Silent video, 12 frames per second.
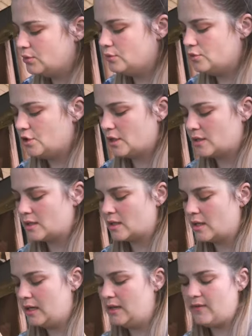to just
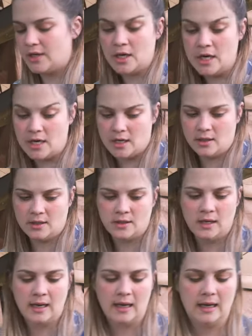leave it here
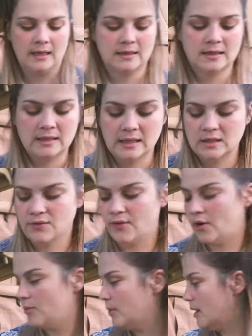and sit
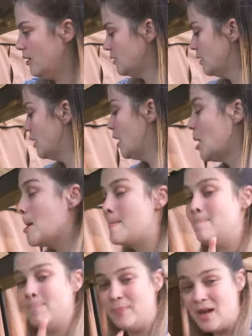for a minute.
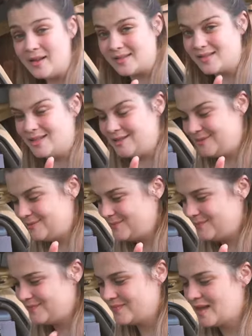But
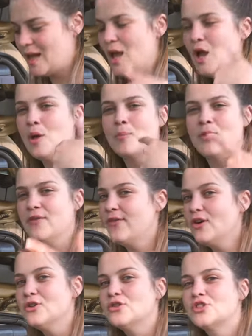
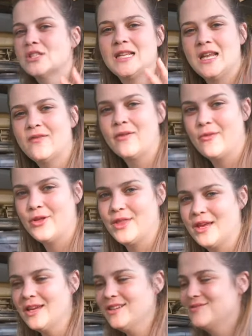before you just leave
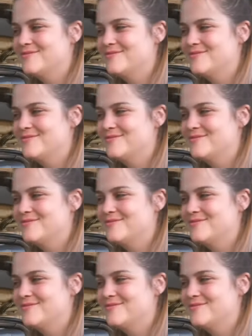everything,